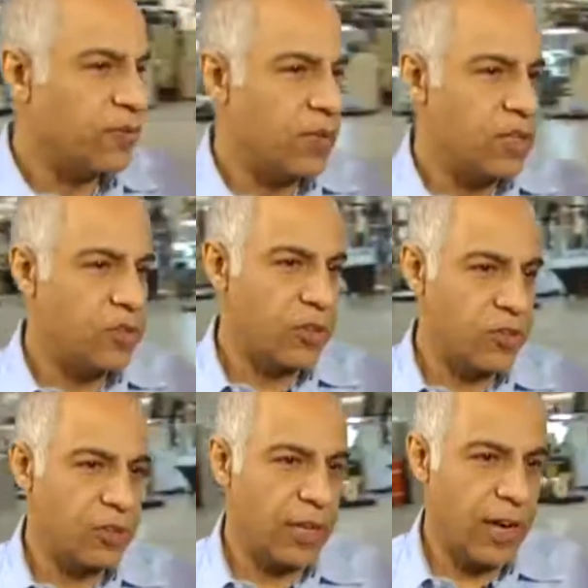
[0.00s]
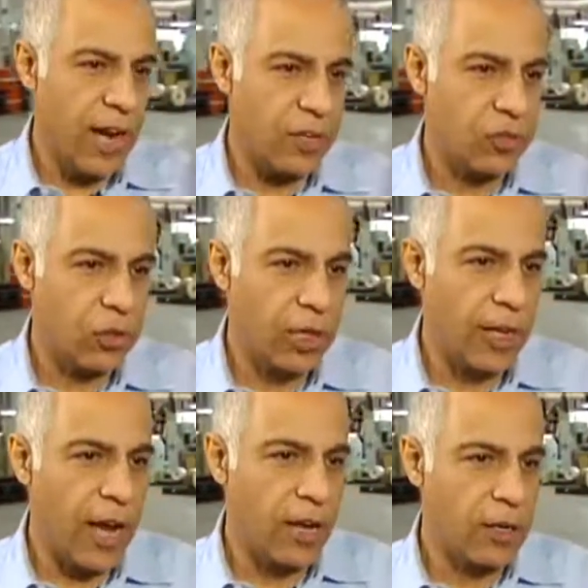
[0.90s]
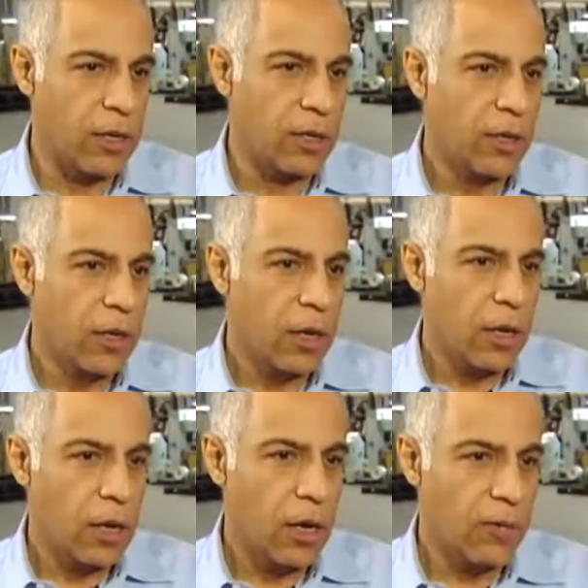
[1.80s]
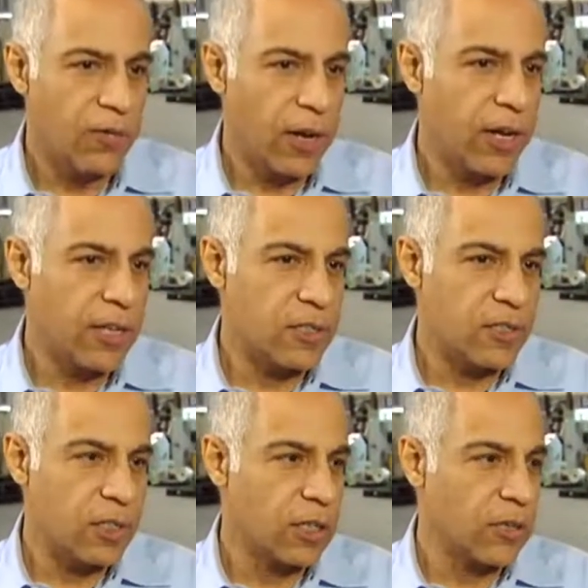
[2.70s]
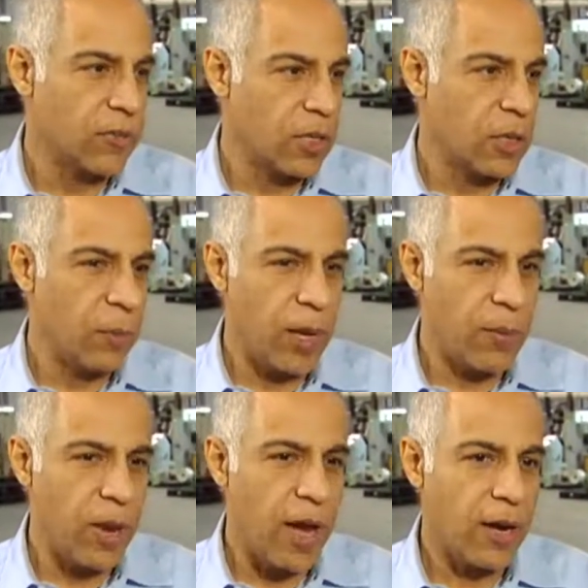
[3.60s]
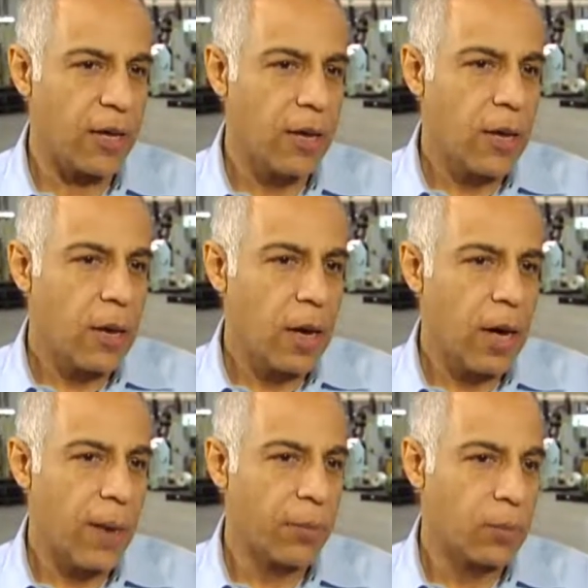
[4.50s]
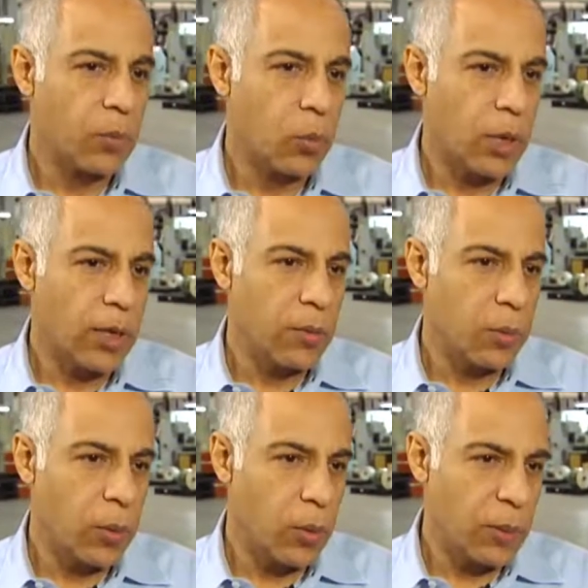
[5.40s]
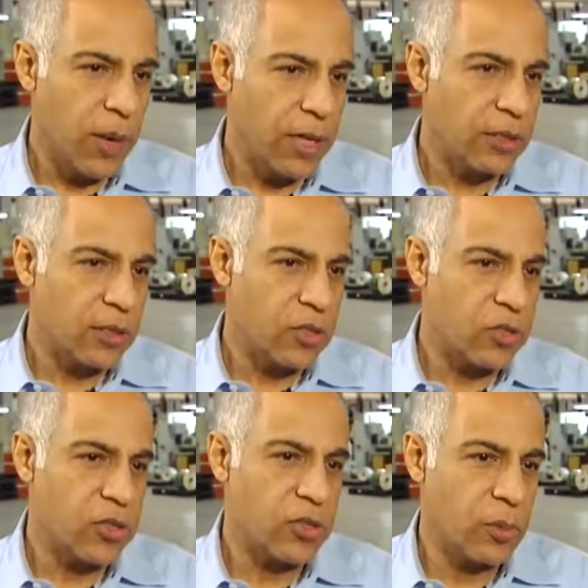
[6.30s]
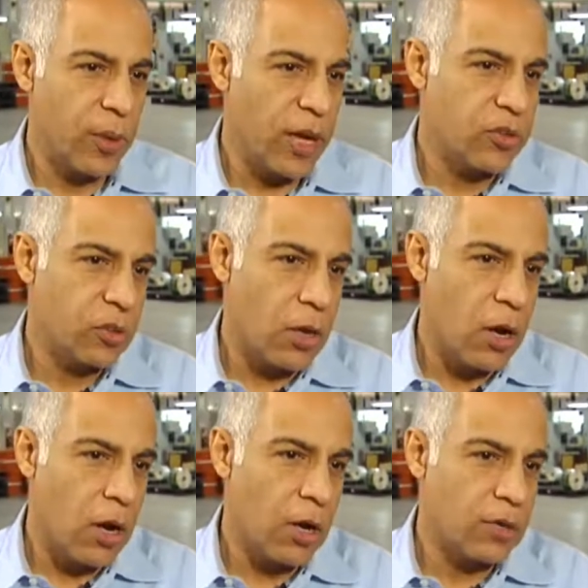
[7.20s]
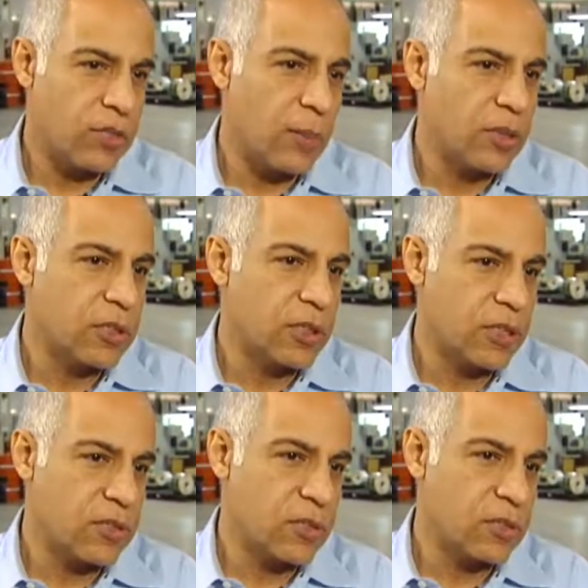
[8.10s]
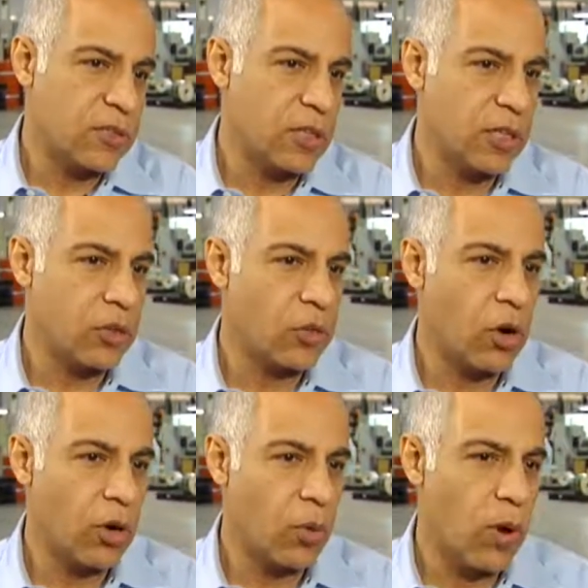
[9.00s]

the features that actually had a very insignificant payback. But we made the decision based on some of the things that the City of Toronto